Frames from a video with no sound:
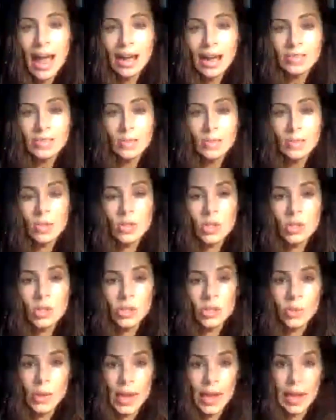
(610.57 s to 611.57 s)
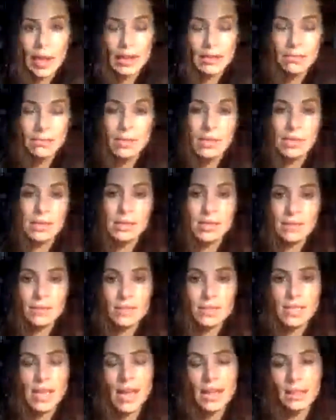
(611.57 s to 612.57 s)
And so we're going to do 8 minutes
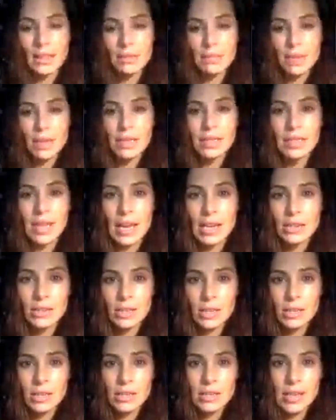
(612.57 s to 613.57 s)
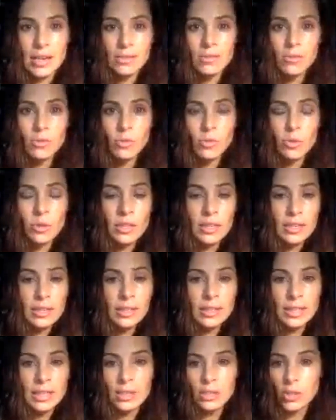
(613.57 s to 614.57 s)
of silent meditation. And I
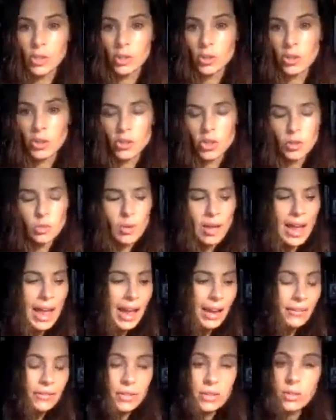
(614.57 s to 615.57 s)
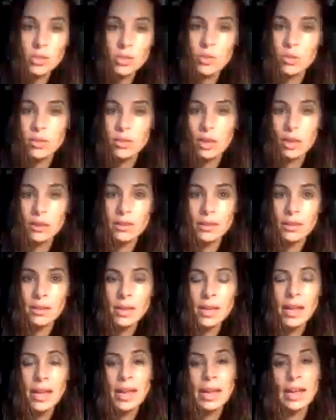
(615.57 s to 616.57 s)
really encourage you, whatever is going on,
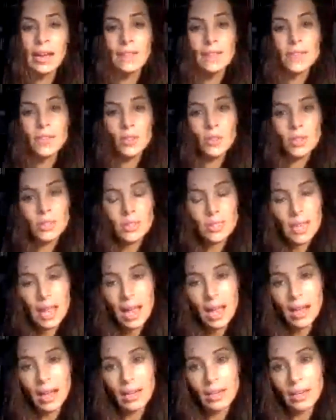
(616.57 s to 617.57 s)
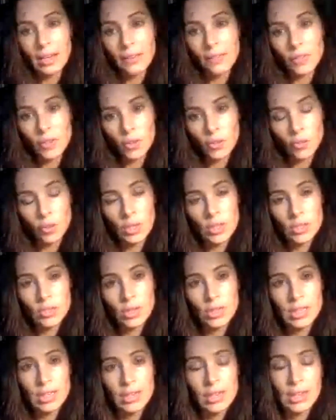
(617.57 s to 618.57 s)
if you're sad, if you're
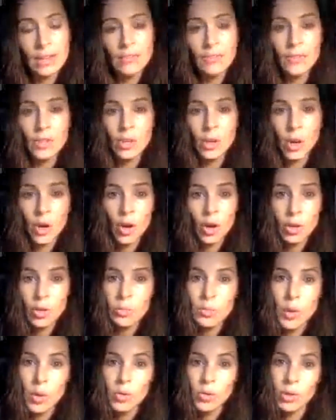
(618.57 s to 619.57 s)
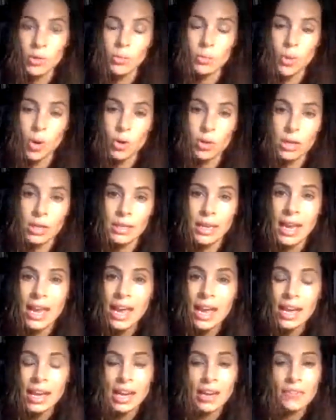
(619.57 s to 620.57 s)
frustrated, if you're heartbroken,
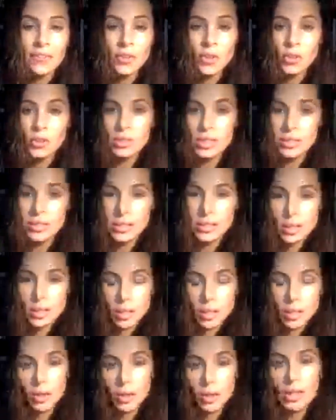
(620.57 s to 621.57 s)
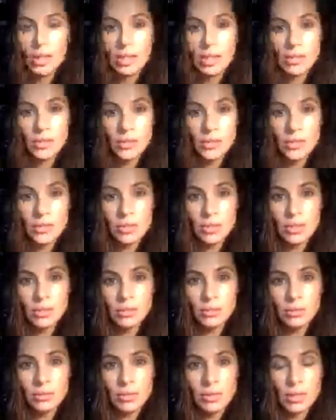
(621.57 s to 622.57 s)
if you're discouraged,
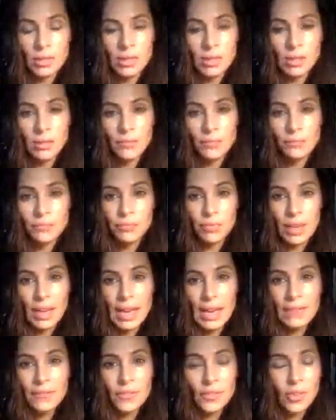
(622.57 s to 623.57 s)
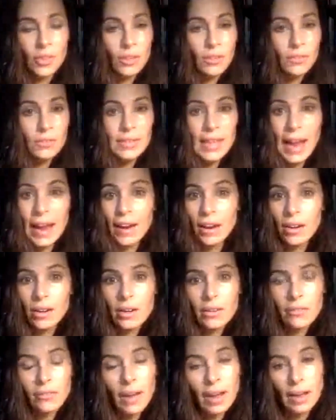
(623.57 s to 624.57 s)
if you're
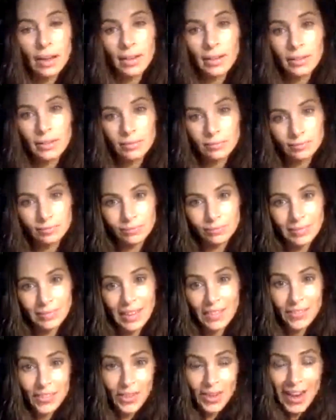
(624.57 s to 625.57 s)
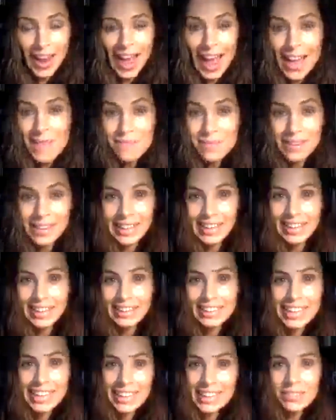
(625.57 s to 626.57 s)
terrified, if you're happy,
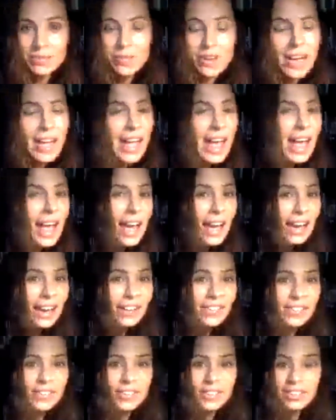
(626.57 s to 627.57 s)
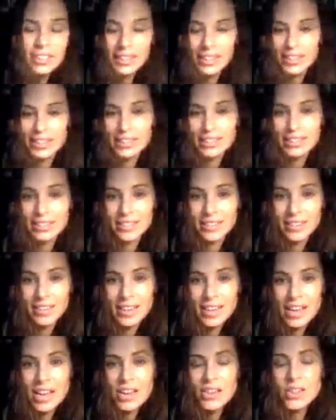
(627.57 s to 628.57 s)
elated, whatever it is,
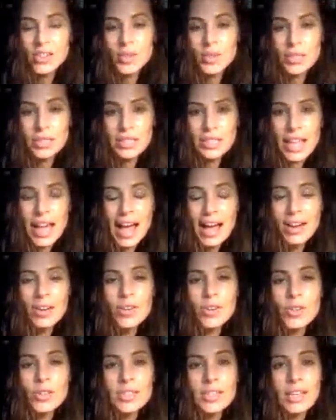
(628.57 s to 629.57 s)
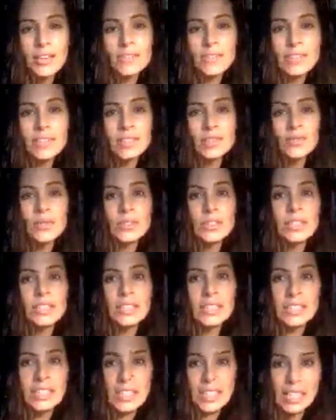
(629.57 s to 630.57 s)
to allow yourself to
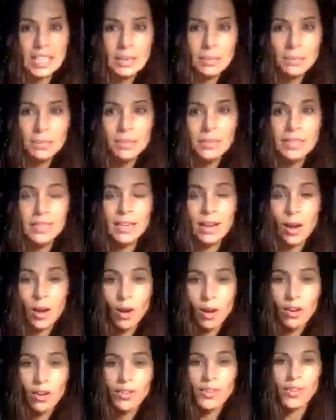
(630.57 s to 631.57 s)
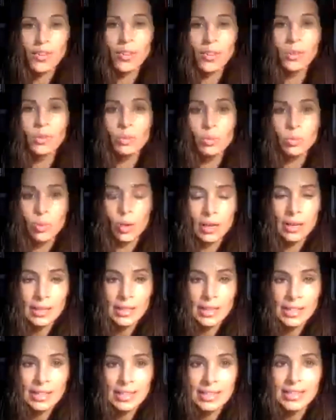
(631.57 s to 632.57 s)
deeply honor what
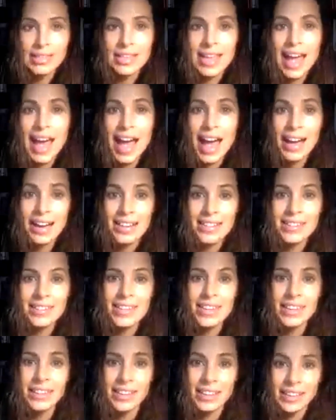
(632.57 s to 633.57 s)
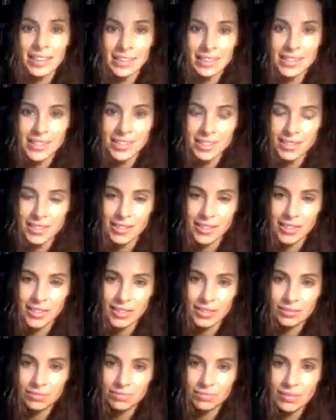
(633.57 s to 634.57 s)
is as it is,
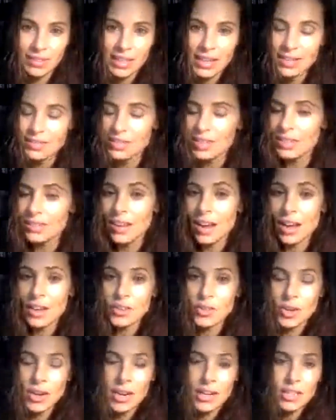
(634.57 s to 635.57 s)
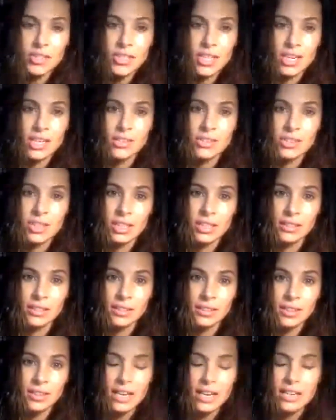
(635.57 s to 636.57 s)
to not try and change it,
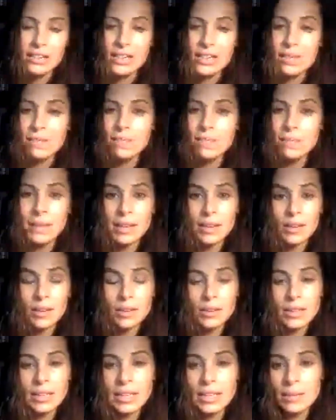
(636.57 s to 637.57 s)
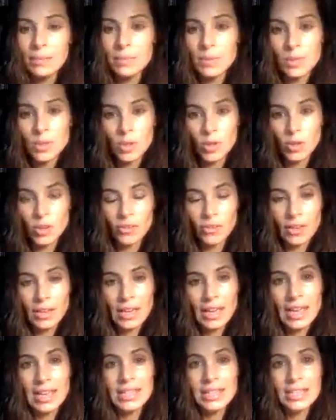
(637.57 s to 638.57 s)
to merely observe
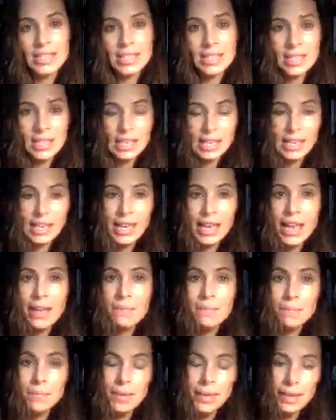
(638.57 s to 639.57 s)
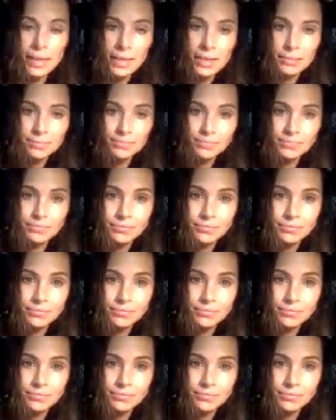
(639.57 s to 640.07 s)
it and see it and be it.